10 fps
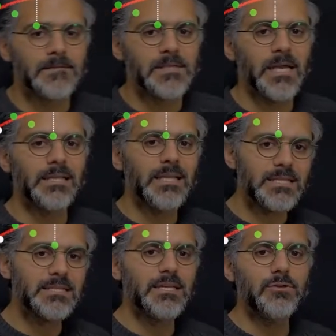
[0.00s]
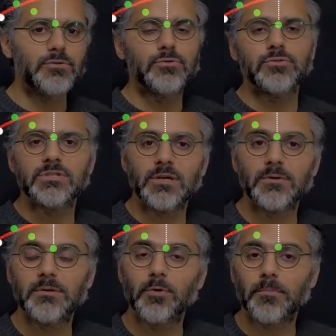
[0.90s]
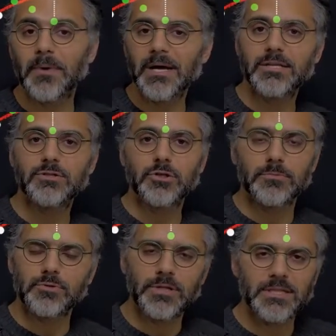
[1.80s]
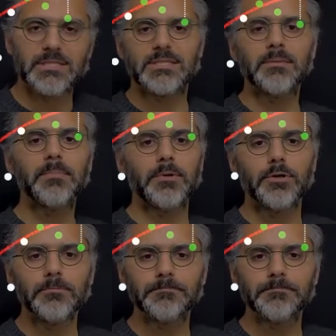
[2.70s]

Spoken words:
And let's say you start with a more biased term, so that's simpler.